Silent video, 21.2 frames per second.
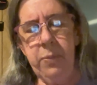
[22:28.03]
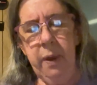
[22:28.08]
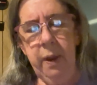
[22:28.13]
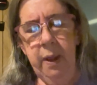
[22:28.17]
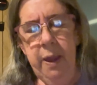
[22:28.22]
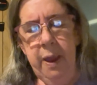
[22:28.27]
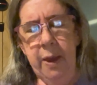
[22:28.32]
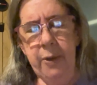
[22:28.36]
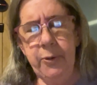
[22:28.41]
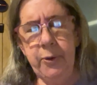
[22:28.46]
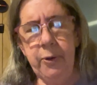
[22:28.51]

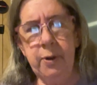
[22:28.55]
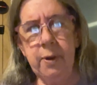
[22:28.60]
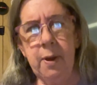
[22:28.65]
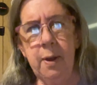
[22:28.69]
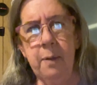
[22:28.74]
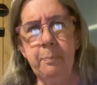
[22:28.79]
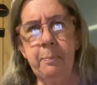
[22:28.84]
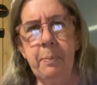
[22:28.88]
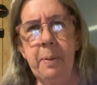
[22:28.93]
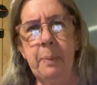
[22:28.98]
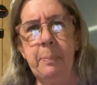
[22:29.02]
he took
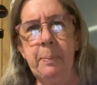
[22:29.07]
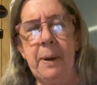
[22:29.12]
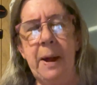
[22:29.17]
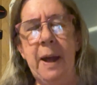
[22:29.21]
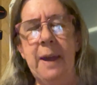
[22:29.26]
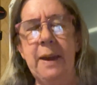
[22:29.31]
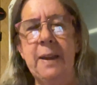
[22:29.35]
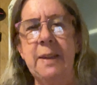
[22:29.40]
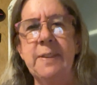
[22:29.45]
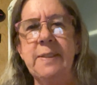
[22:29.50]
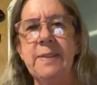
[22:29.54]
a
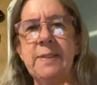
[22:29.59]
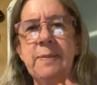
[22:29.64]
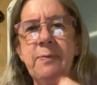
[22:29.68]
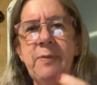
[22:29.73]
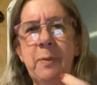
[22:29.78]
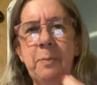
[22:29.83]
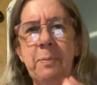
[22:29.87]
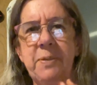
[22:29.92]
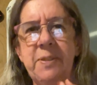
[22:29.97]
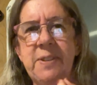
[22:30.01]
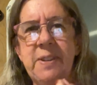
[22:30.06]
papaya
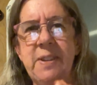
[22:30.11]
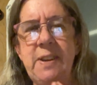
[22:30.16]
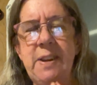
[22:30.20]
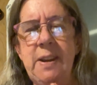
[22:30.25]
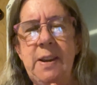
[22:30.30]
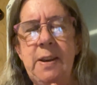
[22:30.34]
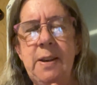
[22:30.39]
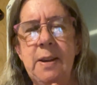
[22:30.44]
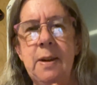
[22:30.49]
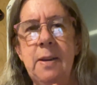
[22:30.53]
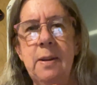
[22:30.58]
from
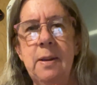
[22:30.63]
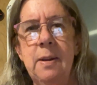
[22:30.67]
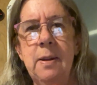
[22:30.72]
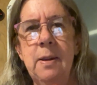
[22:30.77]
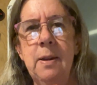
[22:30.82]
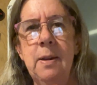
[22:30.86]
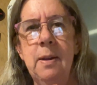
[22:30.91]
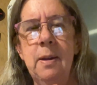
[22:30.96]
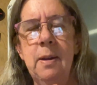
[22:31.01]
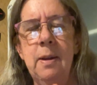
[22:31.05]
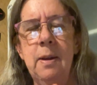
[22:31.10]
seed
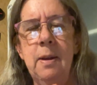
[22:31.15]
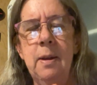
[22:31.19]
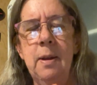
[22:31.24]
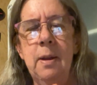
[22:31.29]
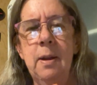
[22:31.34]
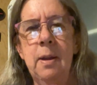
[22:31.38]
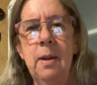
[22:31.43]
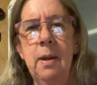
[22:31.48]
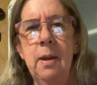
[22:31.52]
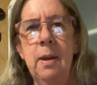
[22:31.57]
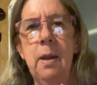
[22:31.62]

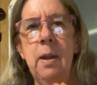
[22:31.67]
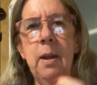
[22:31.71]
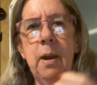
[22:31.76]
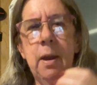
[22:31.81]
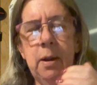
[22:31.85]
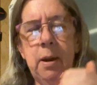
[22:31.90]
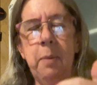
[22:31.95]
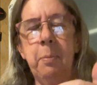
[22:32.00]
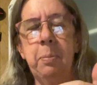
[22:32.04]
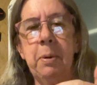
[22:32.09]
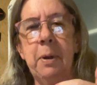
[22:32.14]

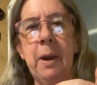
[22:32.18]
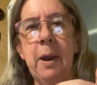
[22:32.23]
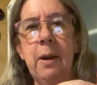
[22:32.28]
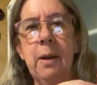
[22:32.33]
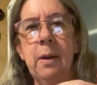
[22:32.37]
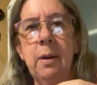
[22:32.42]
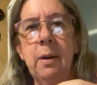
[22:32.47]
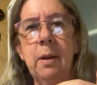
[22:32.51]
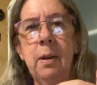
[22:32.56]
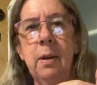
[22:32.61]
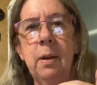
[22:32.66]
and he
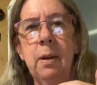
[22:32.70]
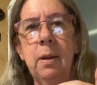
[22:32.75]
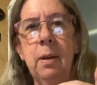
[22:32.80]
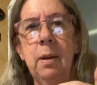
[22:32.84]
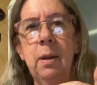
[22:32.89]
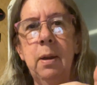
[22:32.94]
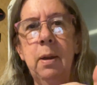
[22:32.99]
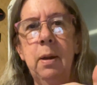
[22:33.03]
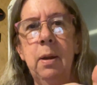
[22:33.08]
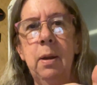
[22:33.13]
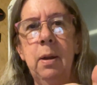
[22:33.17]
planted it
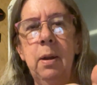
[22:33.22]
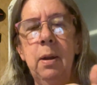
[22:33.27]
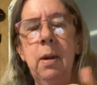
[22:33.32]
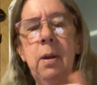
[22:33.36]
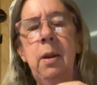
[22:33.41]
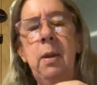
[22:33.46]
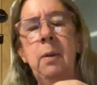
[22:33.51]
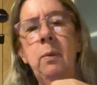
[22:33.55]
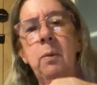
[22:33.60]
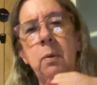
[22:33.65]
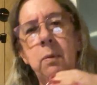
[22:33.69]
and
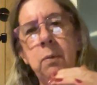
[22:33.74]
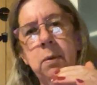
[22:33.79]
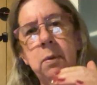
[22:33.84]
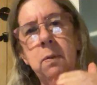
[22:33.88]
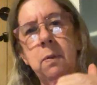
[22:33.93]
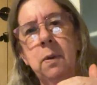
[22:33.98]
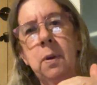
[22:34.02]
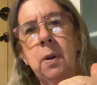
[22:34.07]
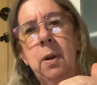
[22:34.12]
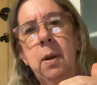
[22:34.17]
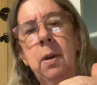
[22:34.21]
he grew a
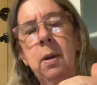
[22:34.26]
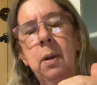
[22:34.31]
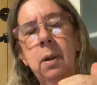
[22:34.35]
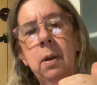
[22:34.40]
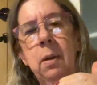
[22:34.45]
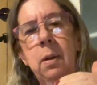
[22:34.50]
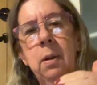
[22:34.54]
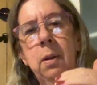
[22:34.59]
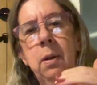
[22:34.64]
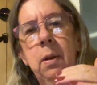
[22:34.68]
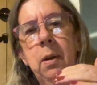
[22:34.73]
tree.
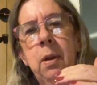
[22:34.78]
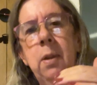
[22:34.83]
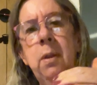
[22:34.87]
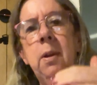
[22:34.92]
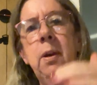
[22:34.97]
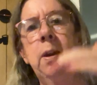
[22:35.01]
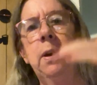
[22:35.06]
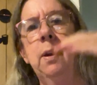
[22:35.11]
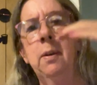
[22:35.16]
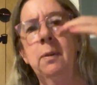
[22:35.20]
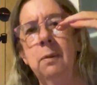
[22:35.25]
And then
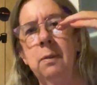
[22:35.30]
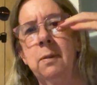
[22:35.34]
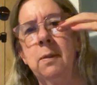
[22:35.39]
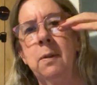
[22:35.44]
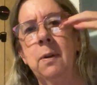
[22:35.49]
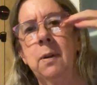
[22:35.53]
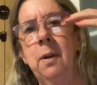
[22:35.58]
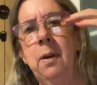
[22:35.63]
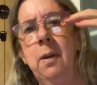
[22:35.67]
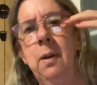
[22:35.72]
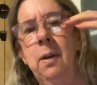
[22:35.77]
he got a
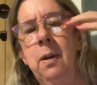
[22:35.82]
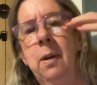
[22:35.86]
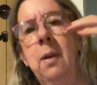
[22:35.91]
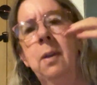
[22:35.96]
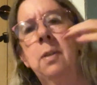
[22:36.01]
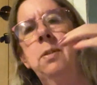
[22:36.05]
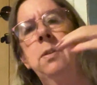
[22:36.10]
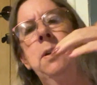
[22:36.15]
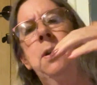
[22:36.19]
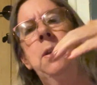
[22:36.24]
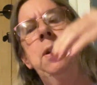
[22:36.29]
tree.
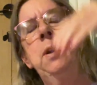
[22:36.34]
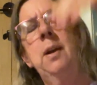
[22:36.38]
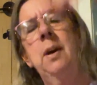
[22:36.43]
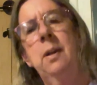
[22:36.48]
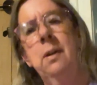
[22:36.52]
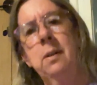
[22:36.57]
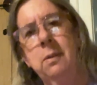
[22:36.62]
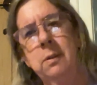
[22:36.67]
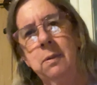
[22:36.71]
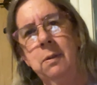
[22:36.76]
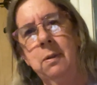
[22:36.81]
Then he got
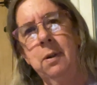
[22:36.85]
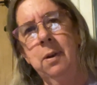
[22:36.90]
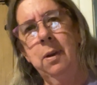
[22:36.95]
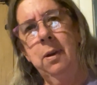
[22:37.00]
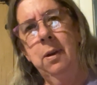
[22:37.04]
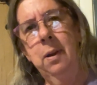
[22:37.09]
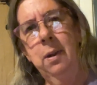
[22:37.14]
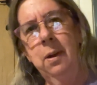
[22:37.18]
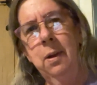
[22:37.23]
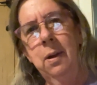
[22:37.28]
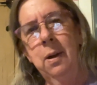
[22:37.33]
a tree.
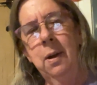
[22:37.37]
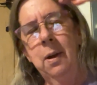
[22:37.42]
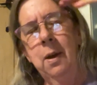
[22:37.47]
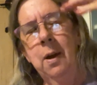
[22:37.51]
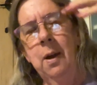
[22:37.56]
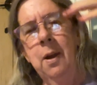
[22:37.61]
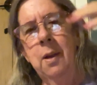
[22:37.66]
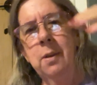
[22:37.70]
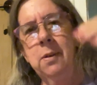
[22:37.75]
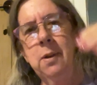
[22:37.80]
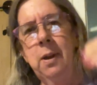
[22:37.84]

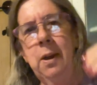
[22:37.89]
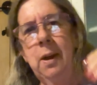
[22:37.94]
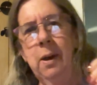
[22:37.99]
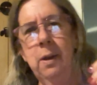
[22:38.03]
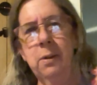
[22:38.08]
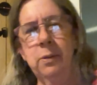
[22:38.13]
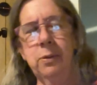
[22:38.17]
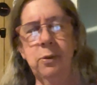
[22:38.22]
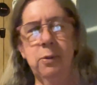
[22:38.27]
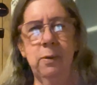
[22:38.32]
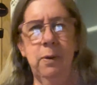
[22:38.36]
Then he got
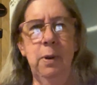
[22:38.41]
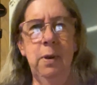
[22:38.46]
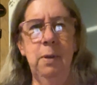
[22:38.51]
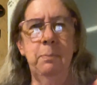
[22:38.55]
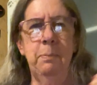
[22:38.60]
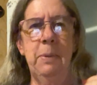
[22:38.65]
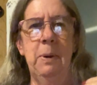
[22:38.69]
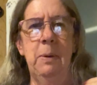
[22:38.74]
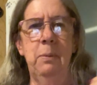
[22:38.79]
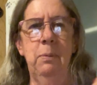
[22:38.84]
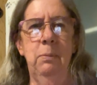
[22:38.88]
his tree
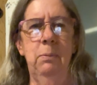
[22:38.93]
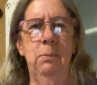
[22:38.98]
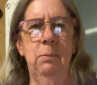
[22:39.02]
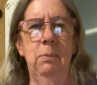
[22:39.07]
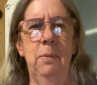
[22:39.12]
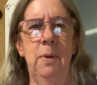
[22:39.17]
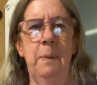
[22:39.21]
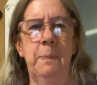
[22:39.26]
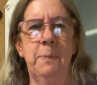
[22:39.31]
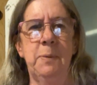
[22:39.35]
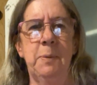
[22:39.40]
about
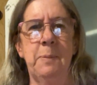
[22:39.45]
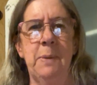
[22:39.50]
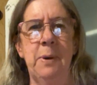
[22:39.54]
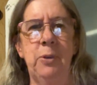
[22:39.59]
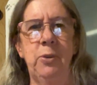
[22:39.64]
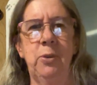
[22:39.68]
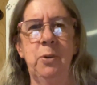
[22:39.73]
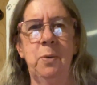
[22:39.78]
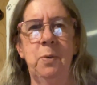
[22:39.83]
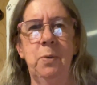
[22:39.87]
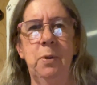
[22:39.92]
up to my
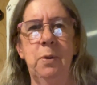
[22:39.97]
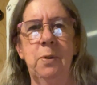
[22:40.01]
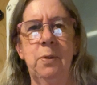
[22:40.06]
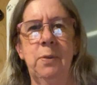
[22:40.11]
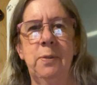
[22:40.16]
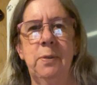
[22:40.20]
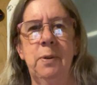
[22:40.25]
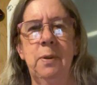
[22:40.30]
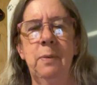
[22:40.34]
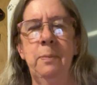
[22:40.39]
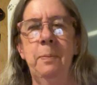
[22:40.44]

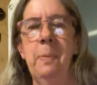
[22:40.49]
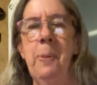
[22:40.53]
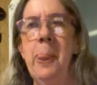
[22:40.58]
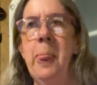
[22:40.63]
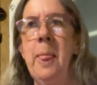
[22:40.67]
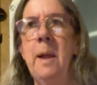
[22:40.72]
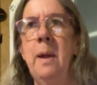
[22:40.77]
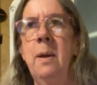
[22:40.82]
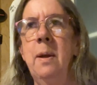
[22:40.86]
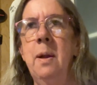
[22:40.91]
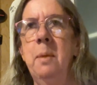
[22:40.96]
shoulders,
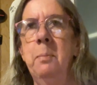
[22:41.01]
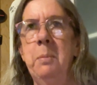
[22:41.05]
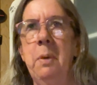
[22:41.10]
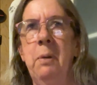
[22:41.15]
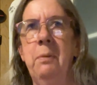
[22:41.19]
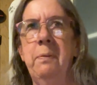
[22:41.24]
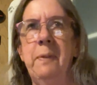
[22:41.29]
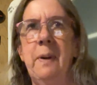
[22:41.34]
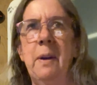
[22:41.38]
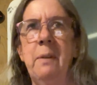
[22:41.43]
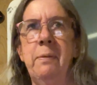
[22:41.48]

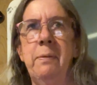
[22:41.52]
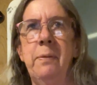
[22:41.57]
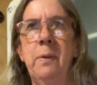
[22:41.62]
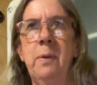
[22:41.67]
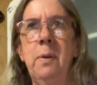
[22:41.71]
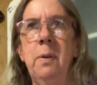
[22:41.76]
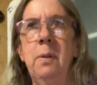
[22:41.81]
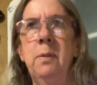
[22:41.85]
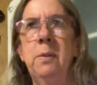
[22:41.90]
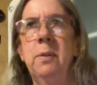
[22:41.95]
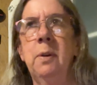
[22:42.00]
about 5
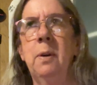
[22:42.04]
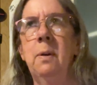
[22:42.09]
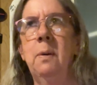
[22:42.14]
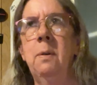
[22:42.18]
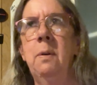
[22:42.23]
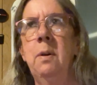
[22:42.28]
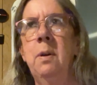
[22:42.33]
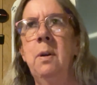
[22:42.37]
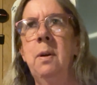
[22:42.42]
foot. So,